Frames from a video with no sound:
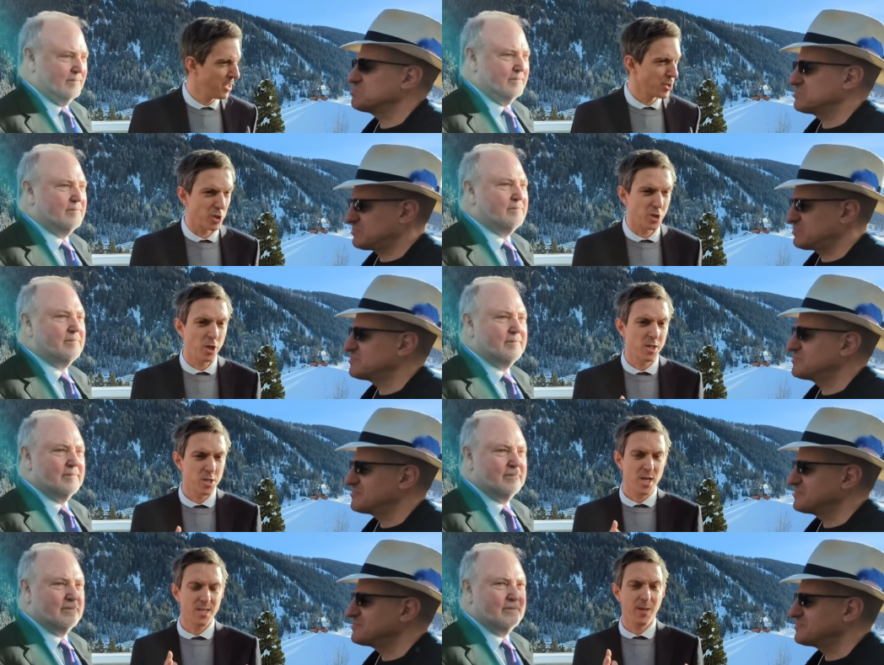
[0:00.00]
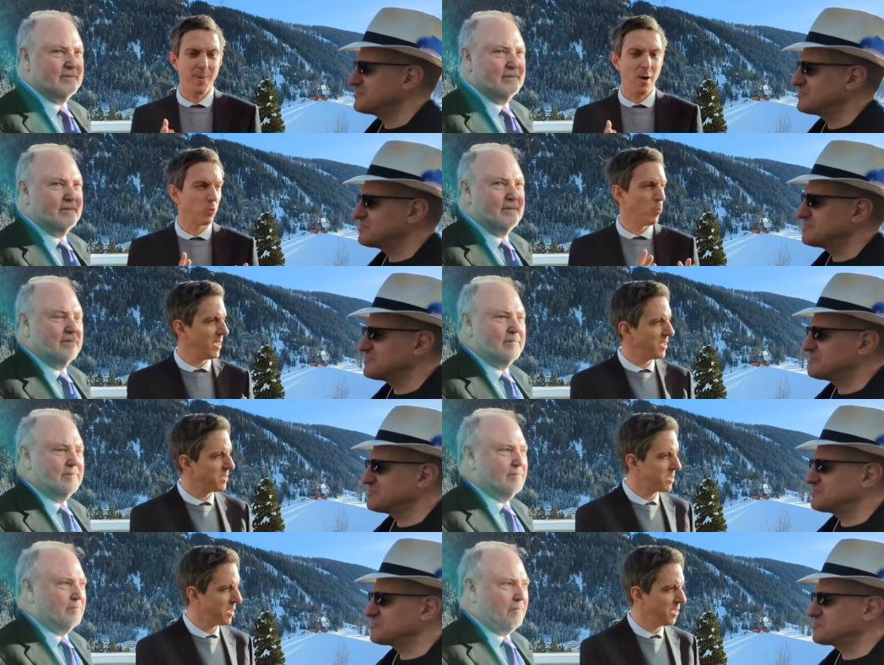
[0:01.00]
Speaker 1: So it's not just about one
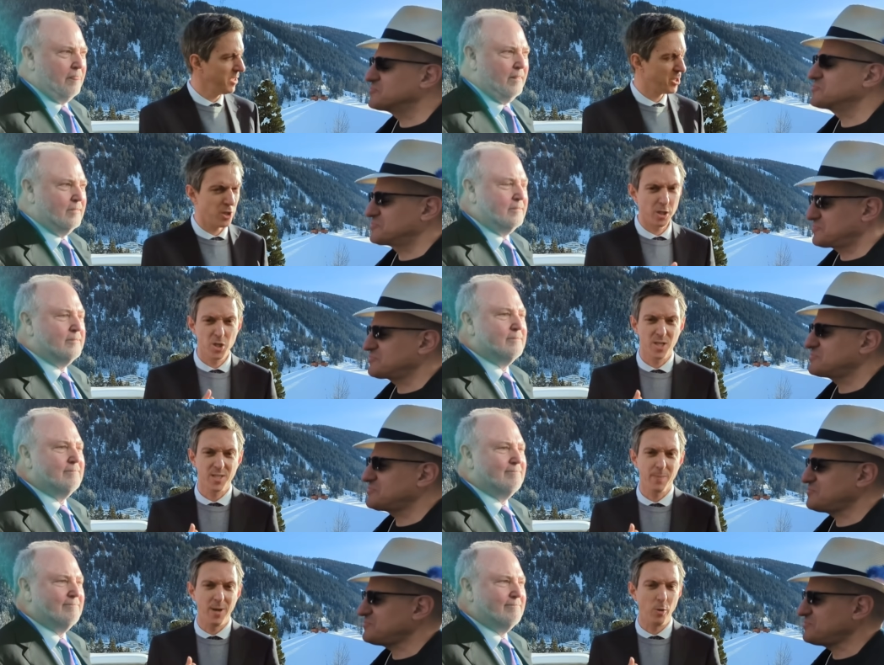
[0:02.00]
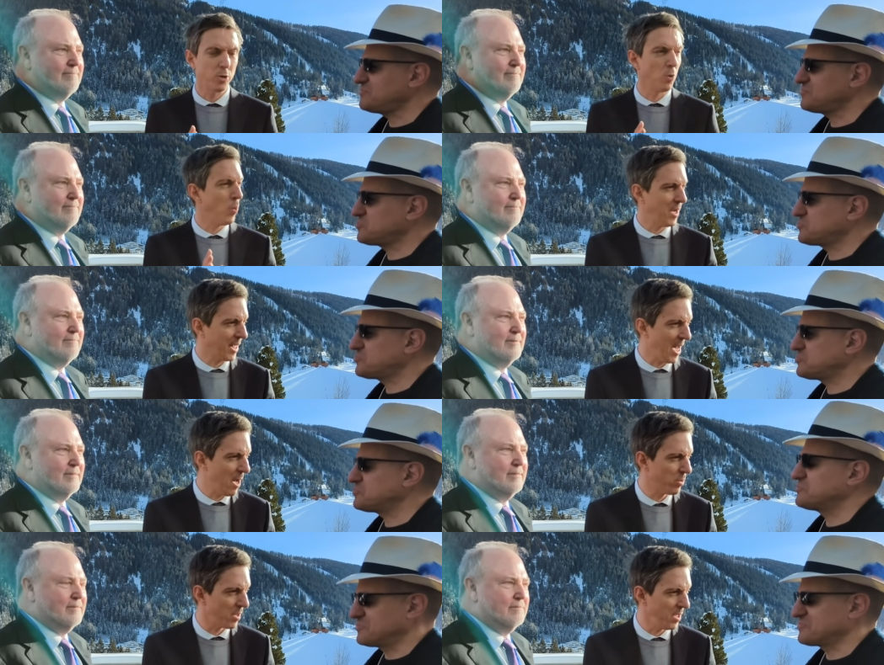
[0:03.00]
industry, it's not just about one
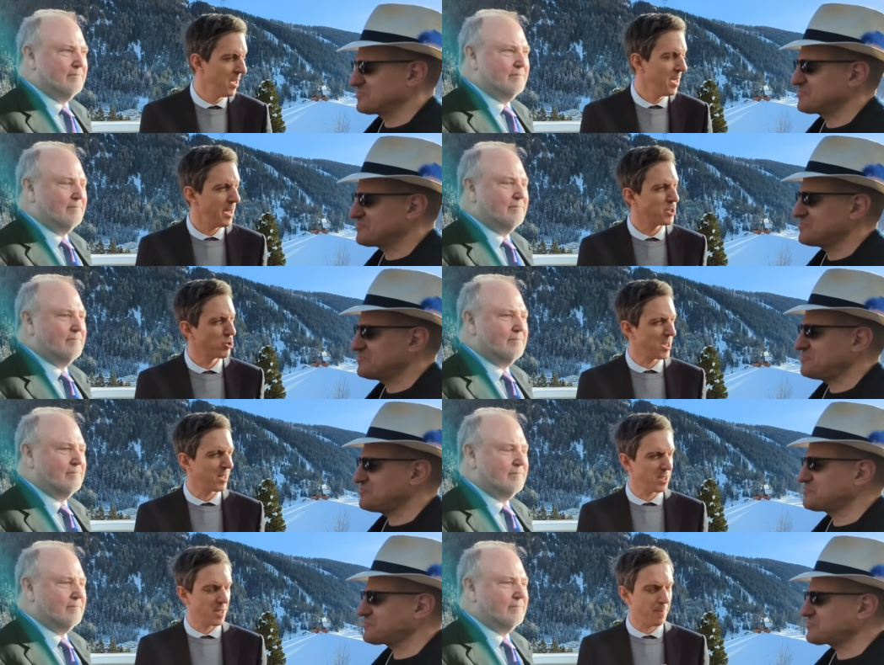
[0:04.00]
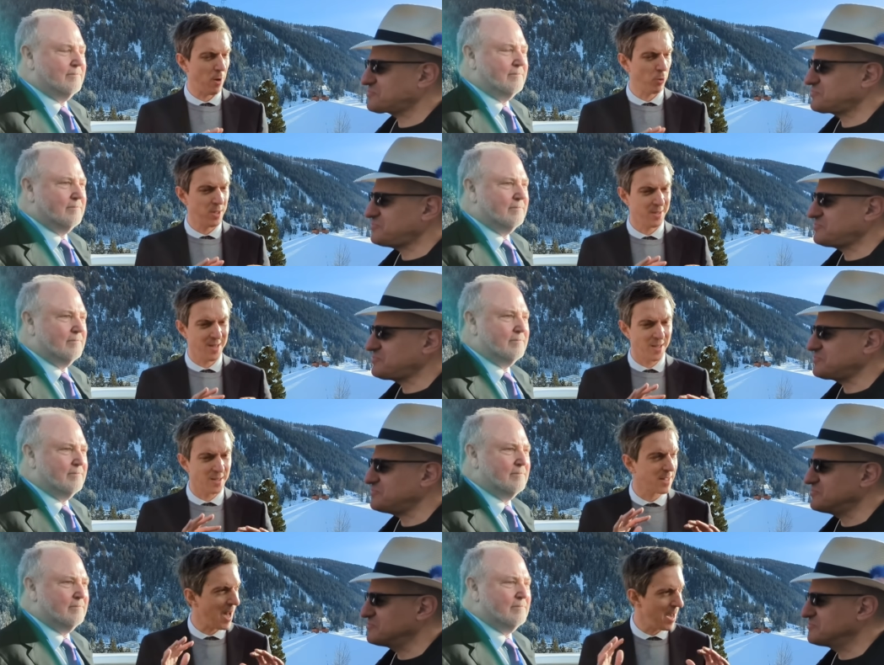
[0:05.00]
country. As you said, it's about the
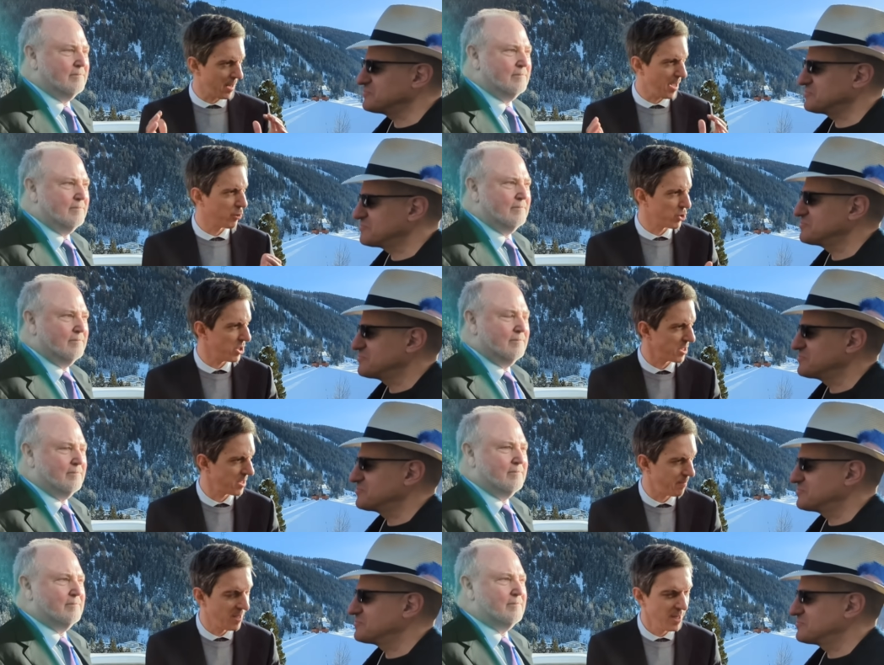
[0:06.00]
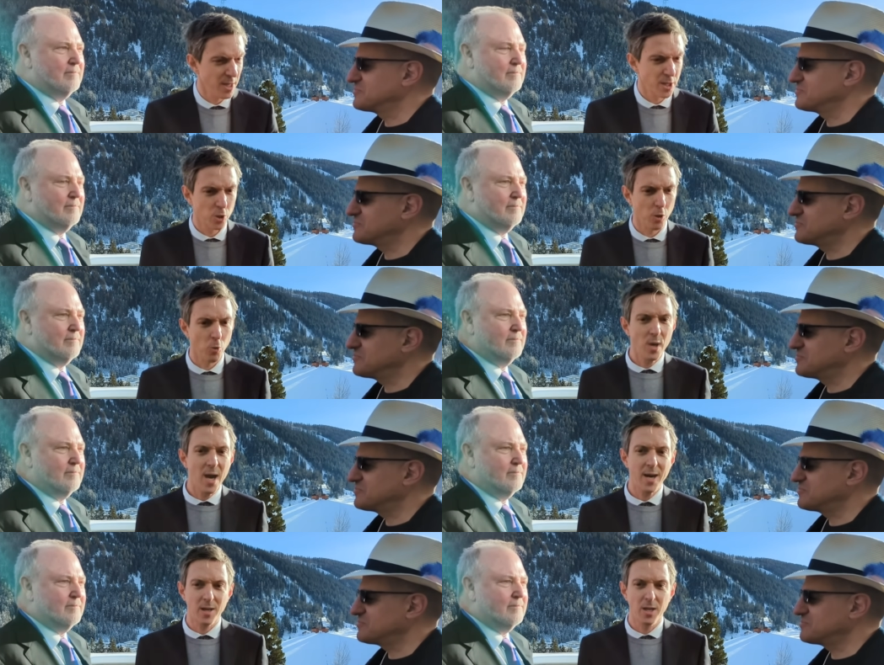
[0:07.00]
entire ecosystem. So we
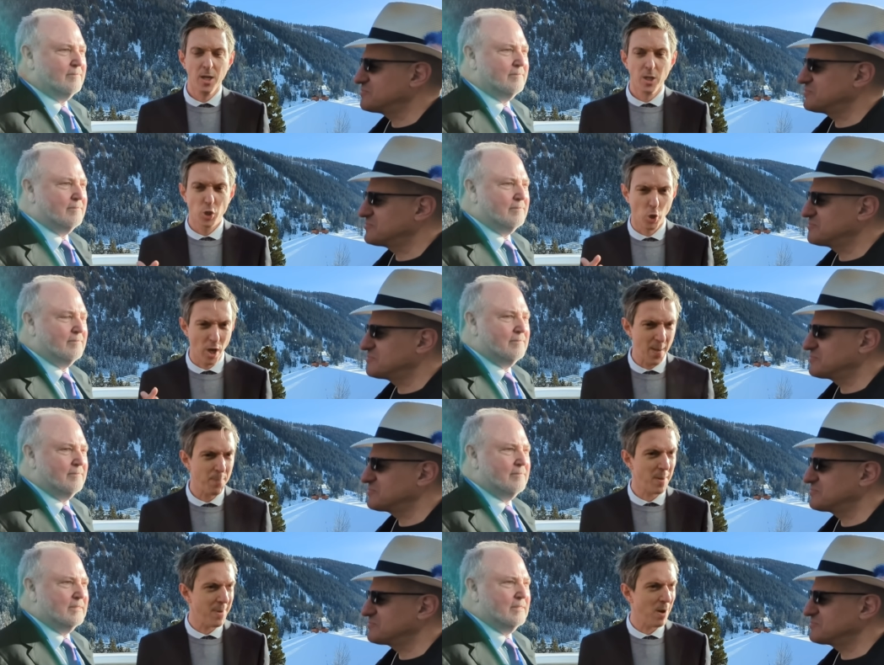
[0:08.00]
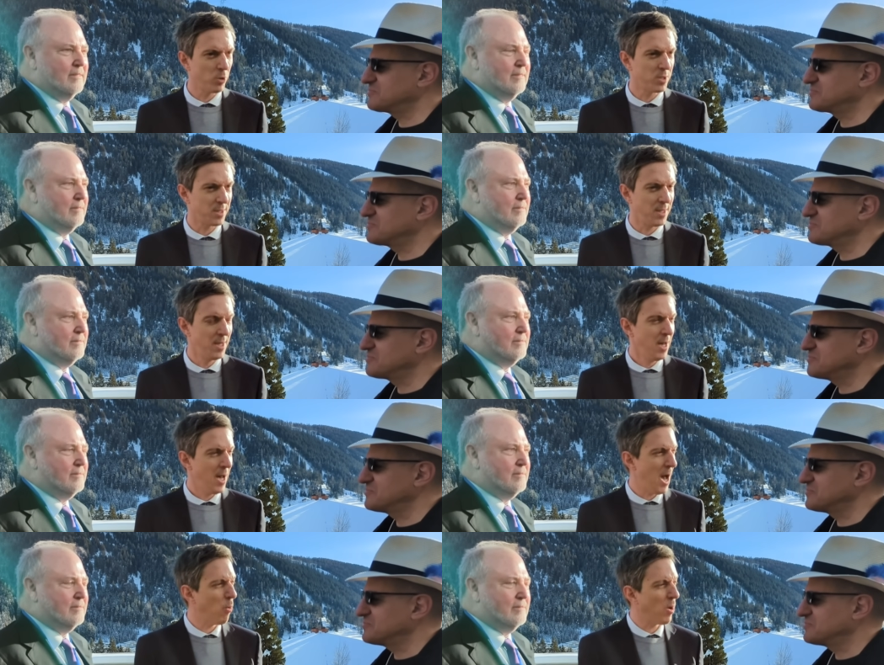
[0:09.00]
are so happy about uh,
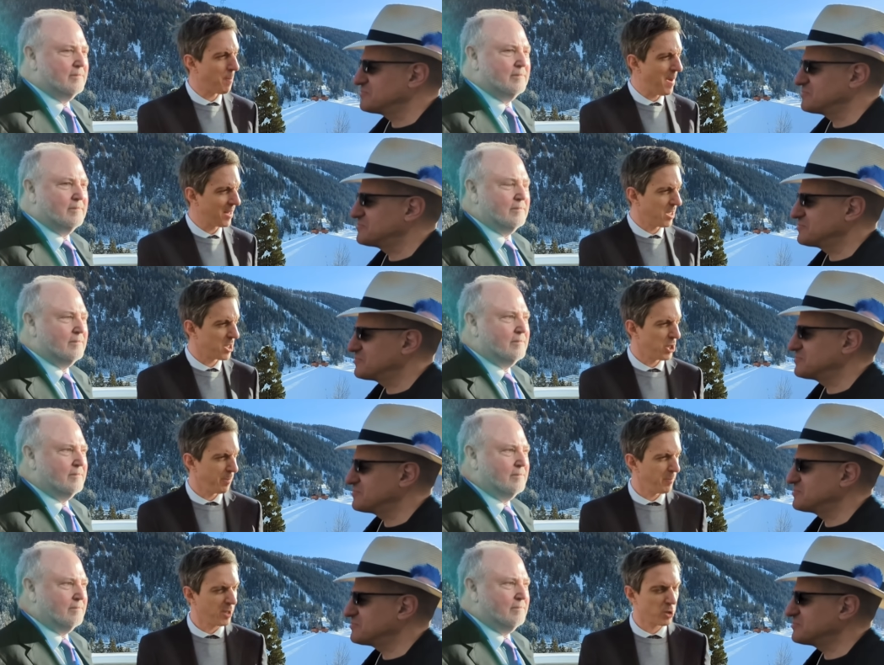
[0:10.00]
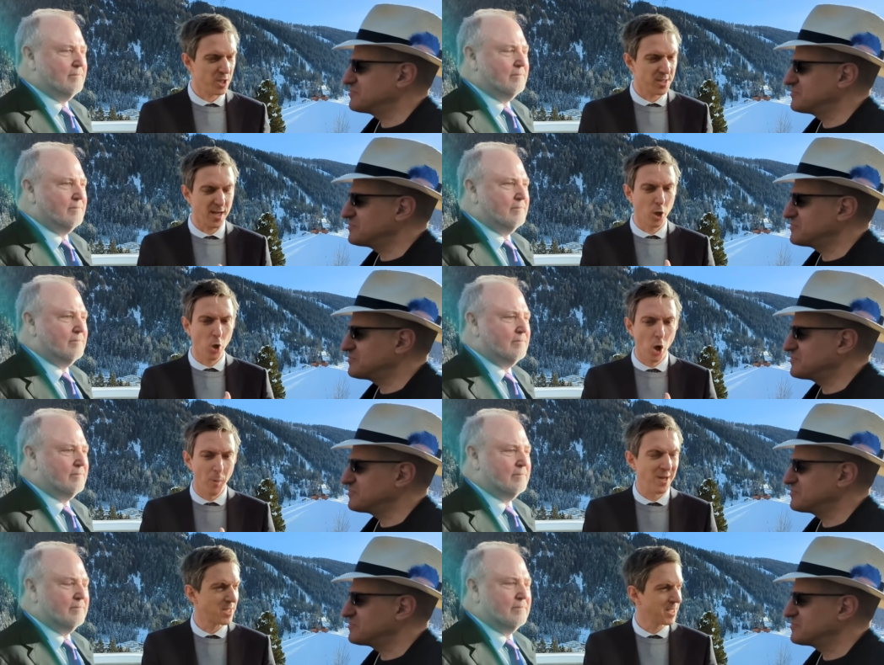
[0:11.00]
our partnership because it's a
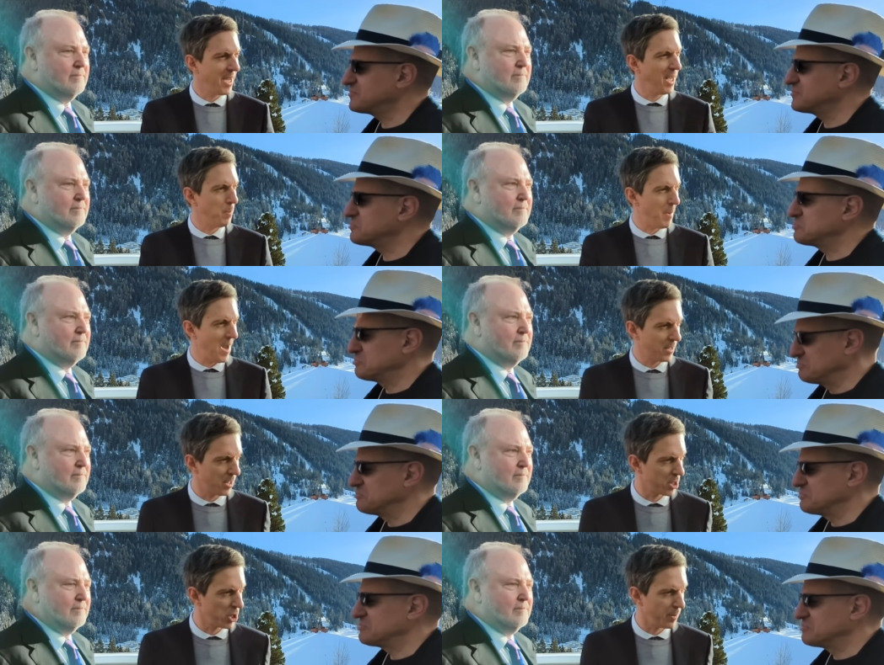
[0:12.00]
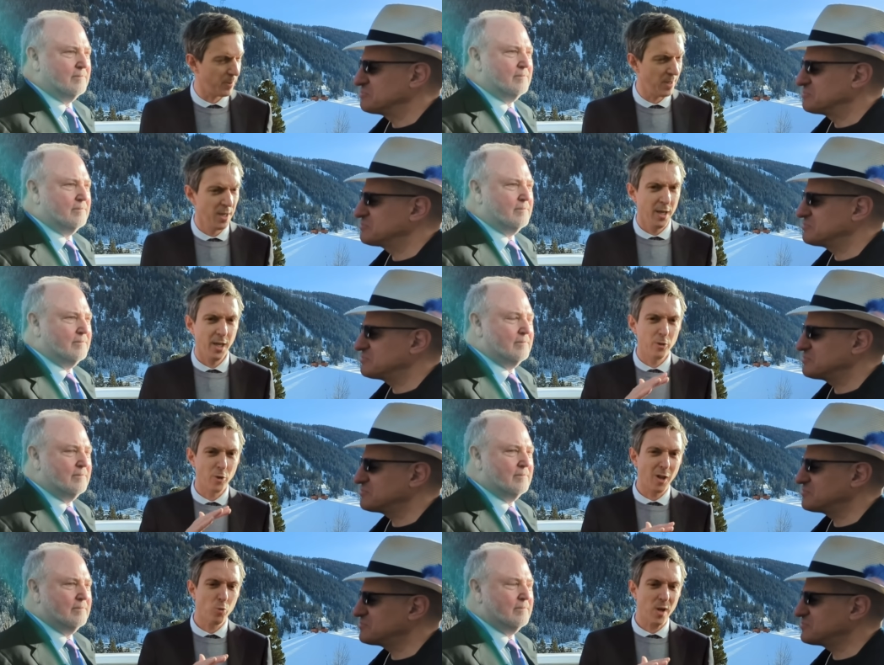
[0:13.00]
global scale partnership in
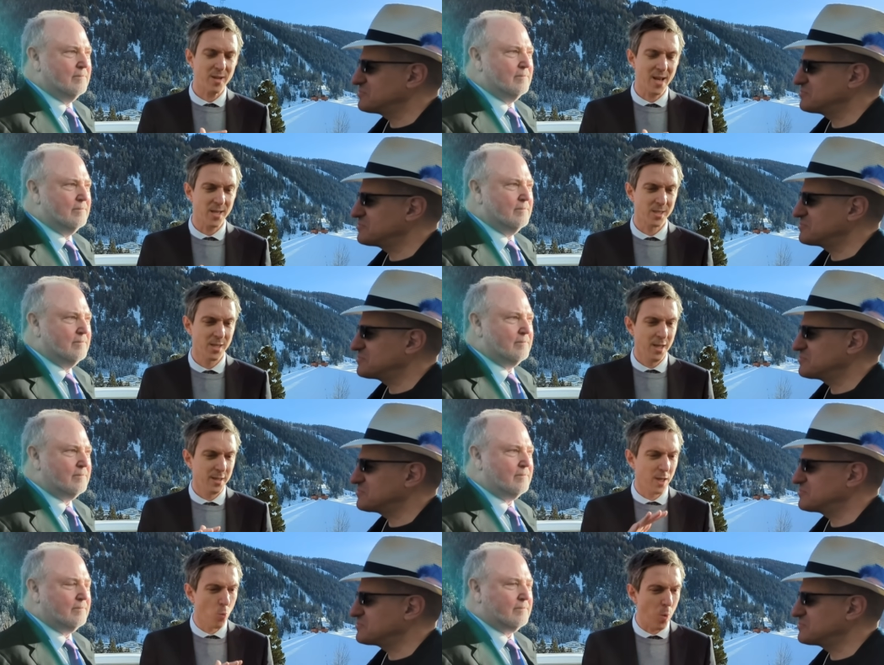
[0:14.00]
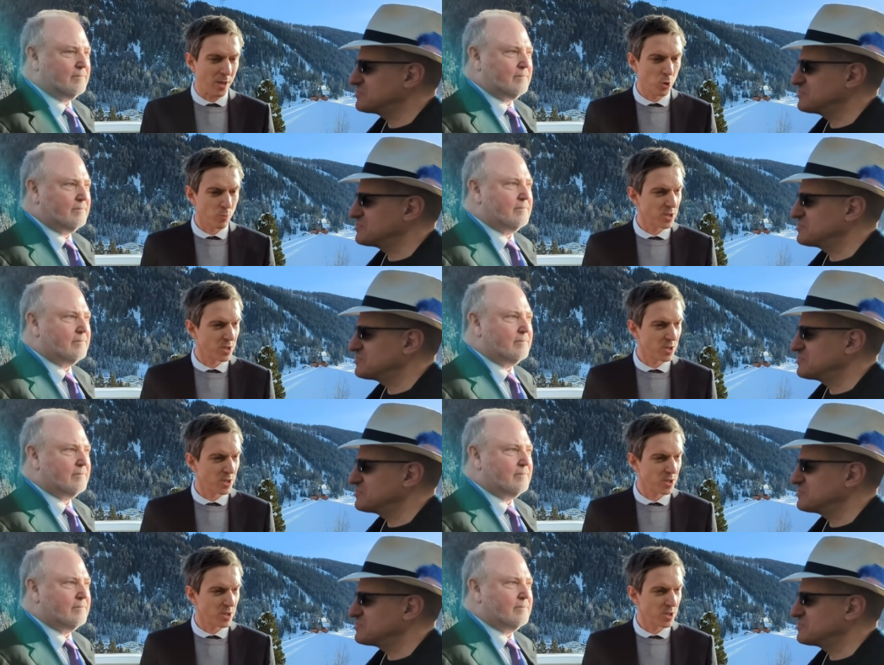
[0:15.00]
order to address the quantum